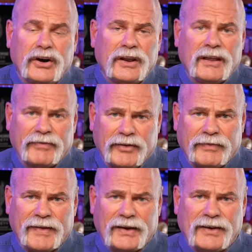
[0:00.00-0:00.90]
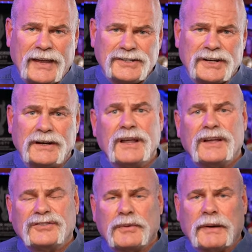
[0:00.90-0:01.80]
near enough your foundation
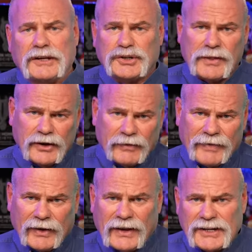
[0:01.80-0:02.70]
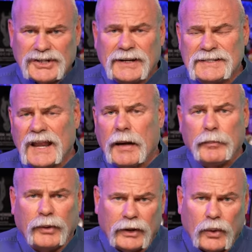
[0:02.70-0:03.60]
to make sure that your foundation is
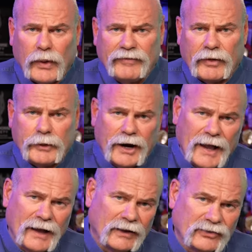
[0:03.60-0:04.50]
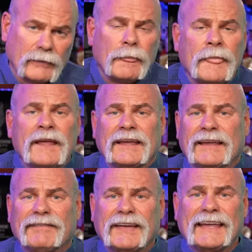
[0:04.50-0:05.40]
not pulling away from your house?
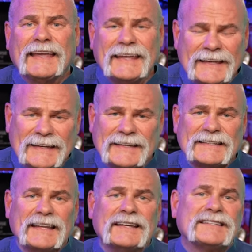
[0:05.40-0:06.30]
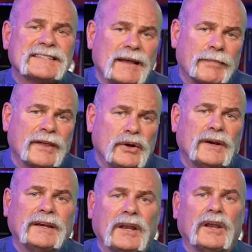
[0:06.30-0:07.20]
If it is, it's something
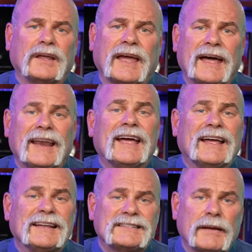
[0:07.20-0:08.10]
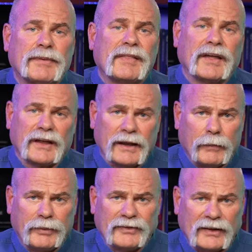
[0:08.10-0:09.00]
you need to look at and something that could
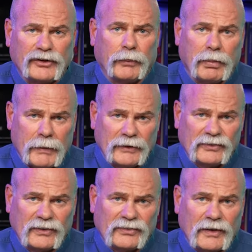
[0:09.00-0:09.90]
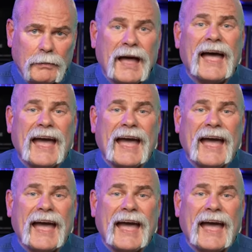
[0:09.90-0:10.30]
help protect your plumbing system